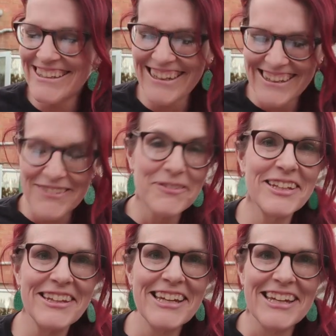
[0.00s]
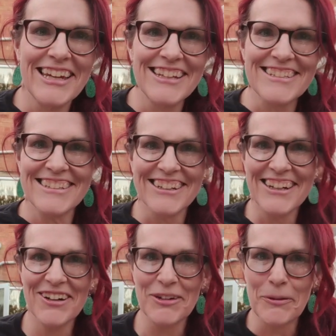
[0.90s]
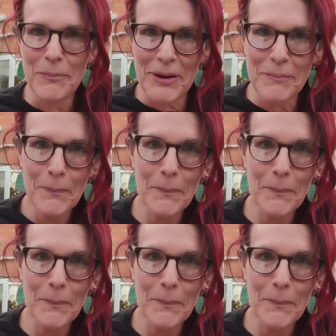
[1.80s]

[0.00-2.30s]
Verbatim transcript: that does feel like it gets stuck a bit.